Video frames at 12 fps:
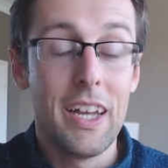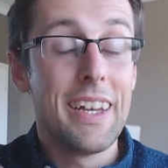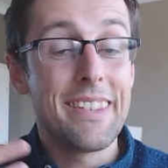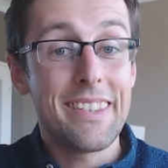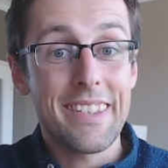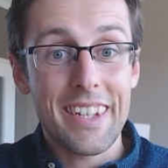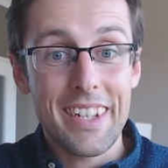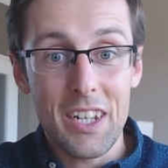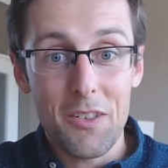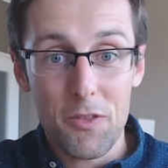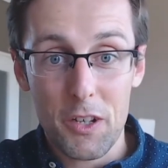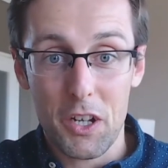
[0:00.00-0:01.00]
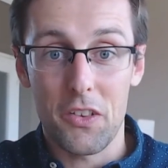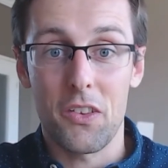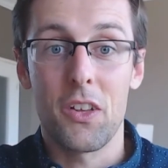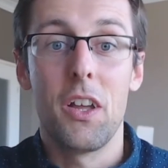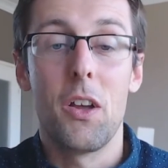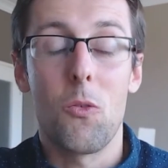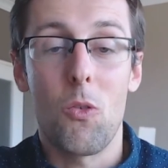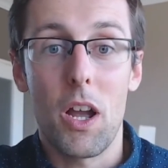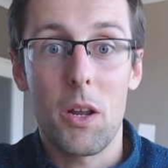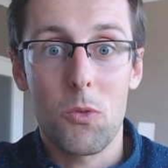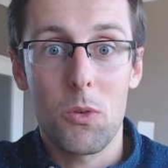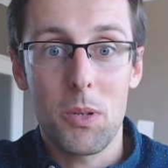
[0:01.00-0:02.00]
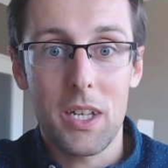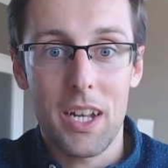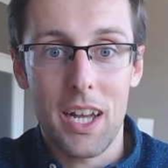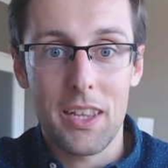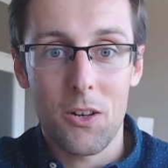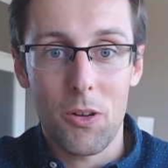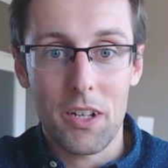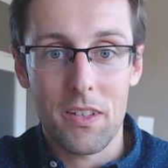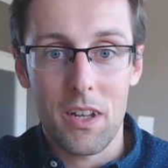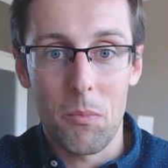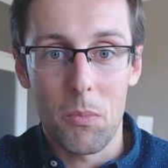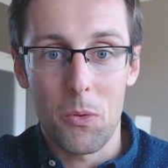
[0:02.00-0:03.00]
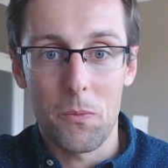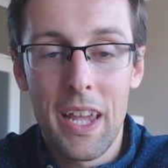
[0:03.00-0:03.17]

Significant, right, would be another example.